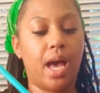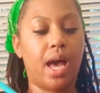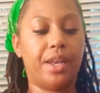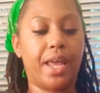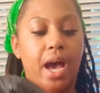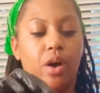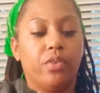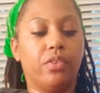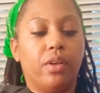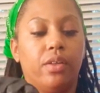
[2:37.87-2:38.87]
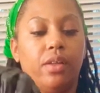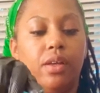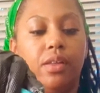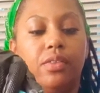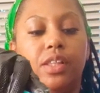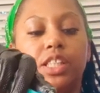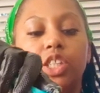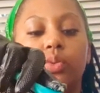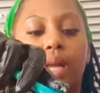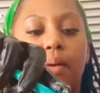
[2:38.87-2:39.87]
Now, this is
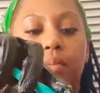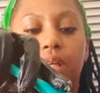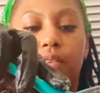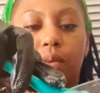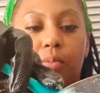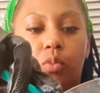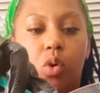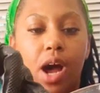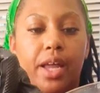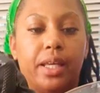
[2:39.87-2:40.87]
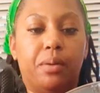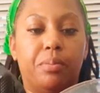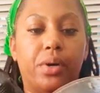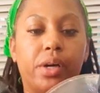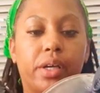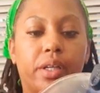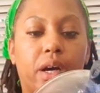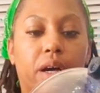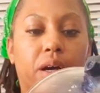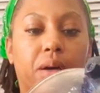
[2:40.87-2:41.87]
what I mean, the, why I didn't put,
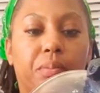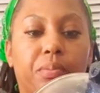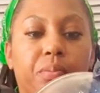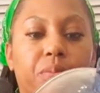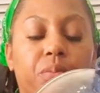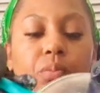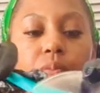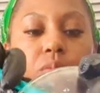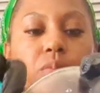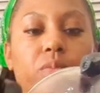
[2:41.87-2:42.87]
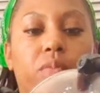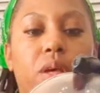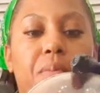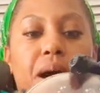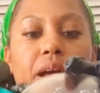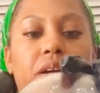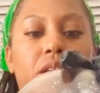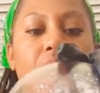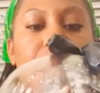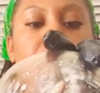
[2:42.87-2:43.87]
um, in my
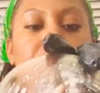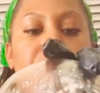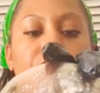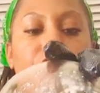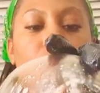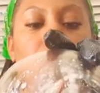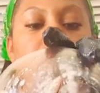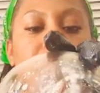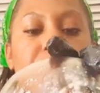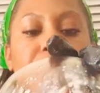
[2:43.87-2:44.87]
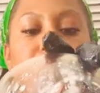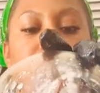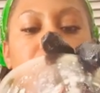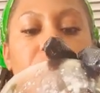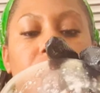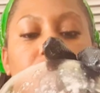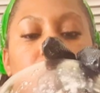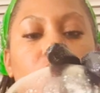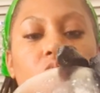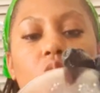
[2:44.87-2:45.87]
client before, I didn't put
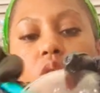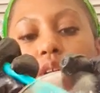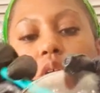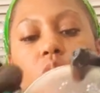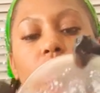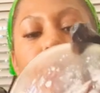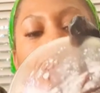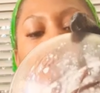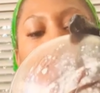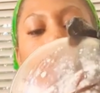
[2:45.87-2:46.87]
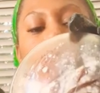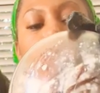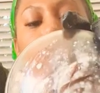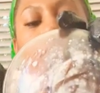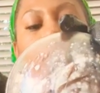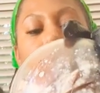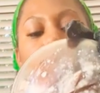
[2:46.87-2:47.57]
coconut oil because she